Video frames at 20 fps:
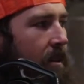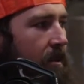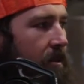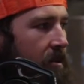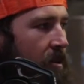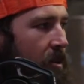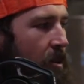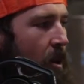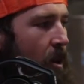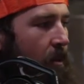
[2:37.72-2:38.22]

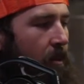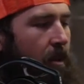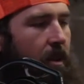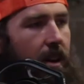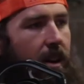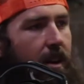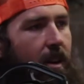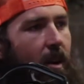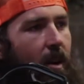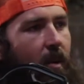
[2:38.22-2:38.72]
you don't
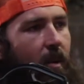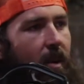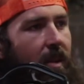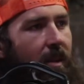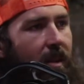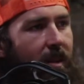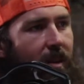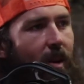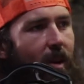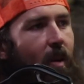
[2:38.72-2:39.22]
really know what
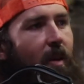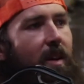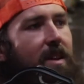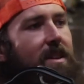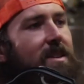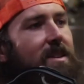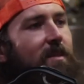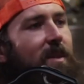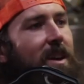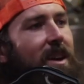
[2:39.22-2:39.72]
they're going
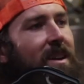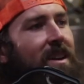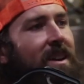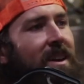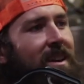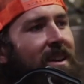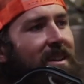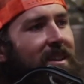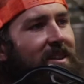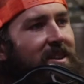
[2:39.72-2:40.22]
to be.
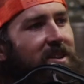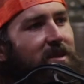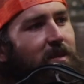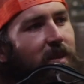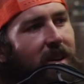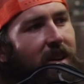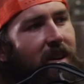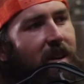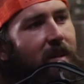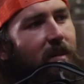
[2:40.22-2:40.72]
Yeah. They just
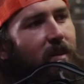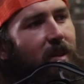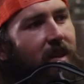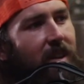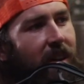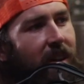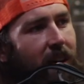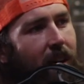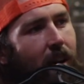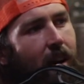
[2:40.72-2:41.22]
become what
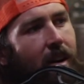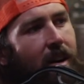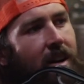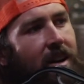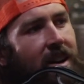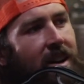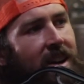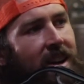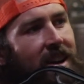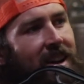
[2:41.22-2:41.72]
they are.
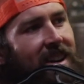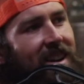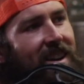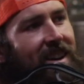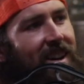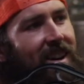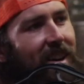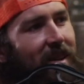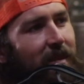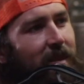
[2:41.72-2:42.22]

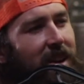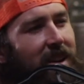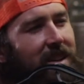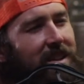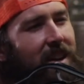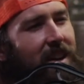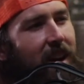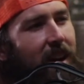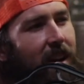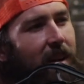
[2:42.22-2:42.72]
Right. In
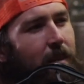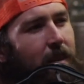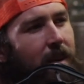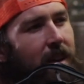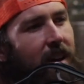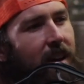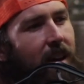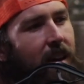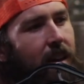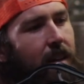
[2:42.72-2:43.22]
time,
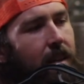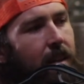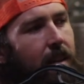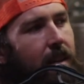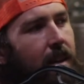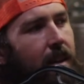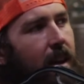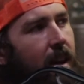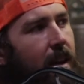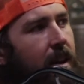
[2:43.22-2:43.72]
and
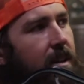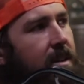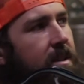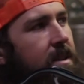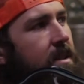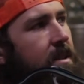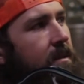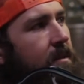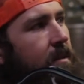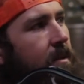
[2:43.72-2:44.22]

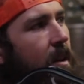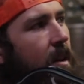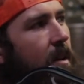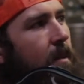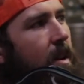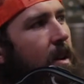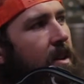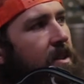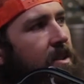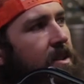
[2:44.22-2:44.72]
it's very
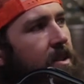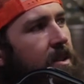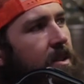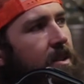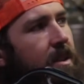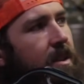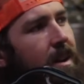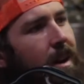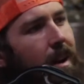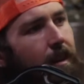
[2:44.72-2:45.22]

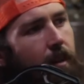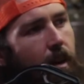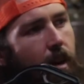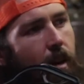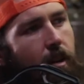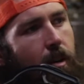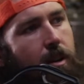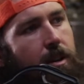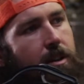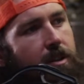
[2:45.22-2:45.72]
much kind of
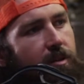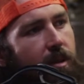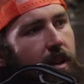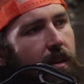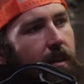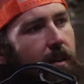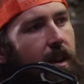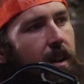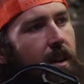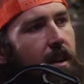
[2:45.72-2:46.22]
art
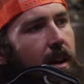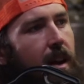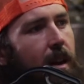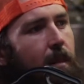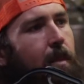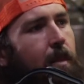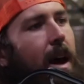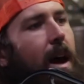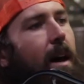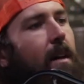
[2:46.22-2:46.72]
driven and
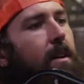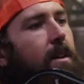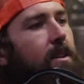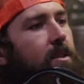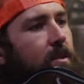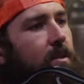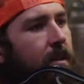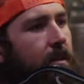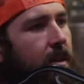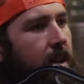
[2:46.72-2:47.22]
palate
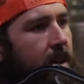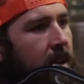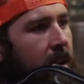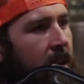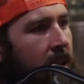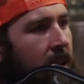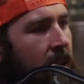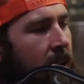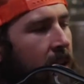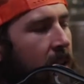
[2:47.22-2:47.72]
driven.
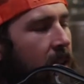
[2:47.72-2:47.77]
Yeah.